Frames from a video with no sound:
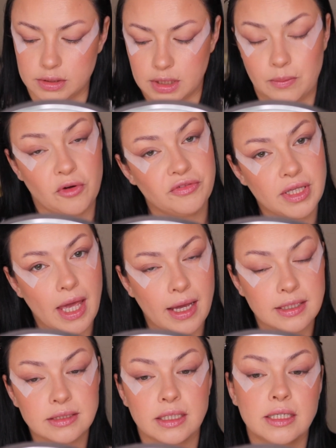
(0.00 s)
Top of the
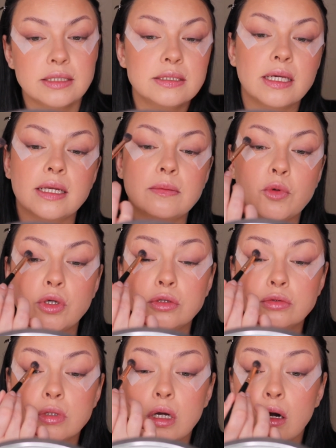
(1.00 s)
excess, and I'm going
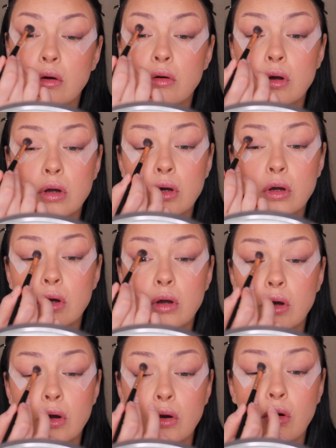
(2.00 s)
to go
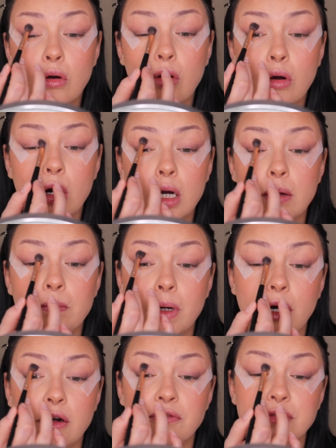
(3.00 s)

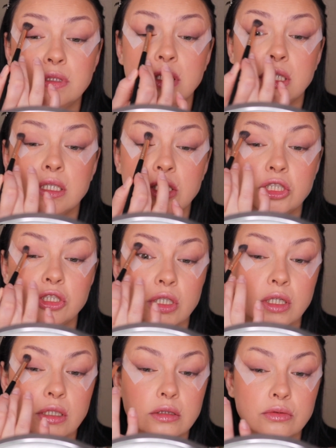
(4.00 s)
above the
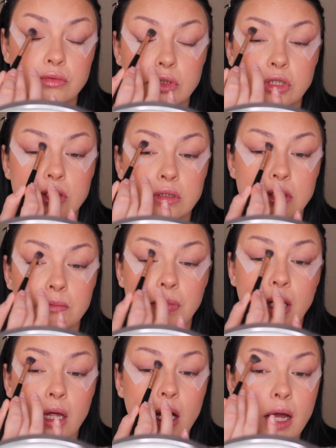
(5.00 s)
shades we just
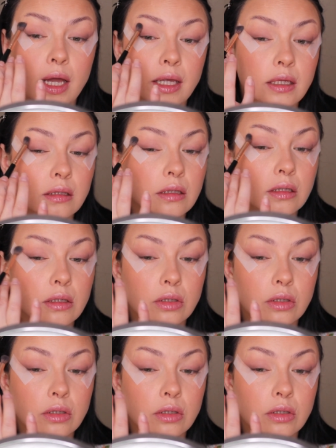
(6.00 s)
applied.